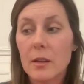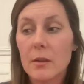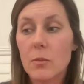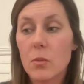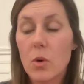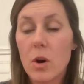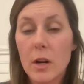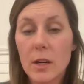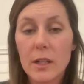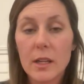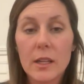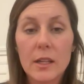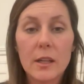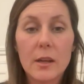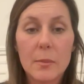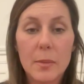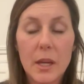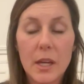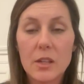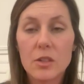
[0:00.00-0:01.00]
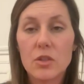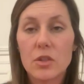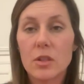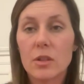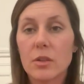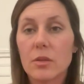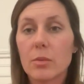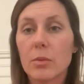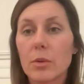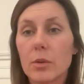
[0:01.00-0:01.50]
walking a
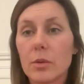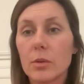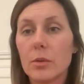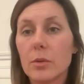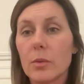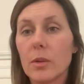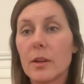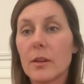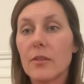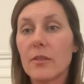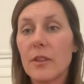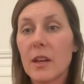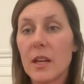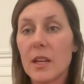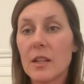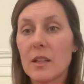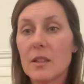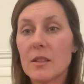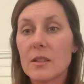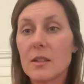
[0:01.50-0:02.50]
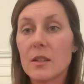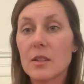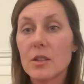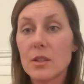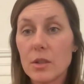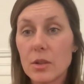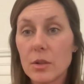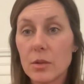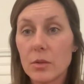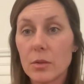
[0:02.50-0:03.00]
patient through phase
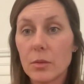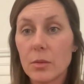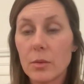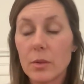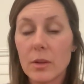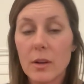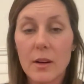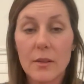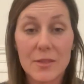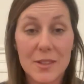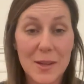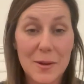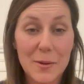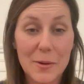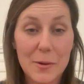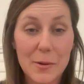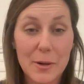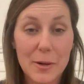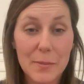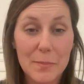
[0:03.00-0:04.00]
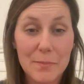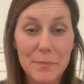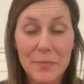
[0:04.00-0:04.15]
2 of Cellcore.